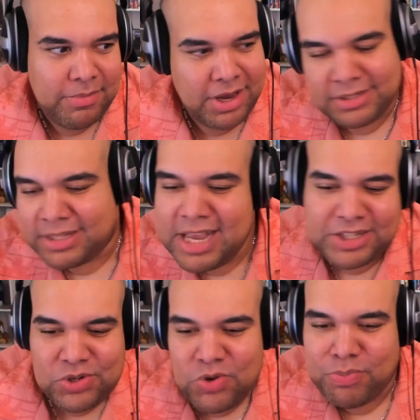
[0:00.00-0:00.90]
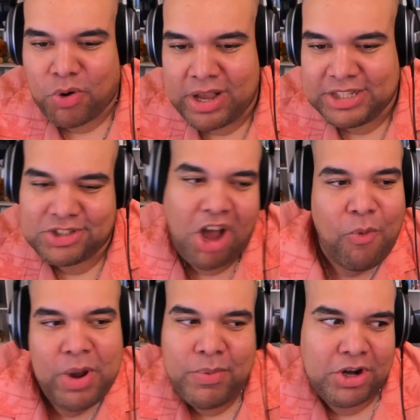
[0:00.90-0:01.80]
because these two boys
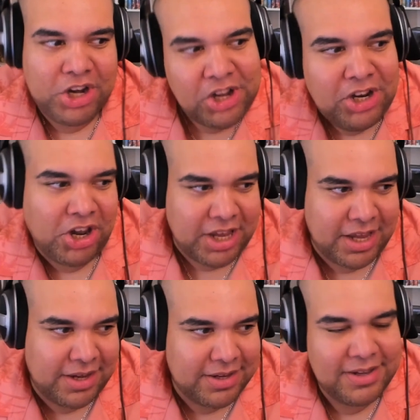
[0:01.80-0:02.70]
thought we were good looking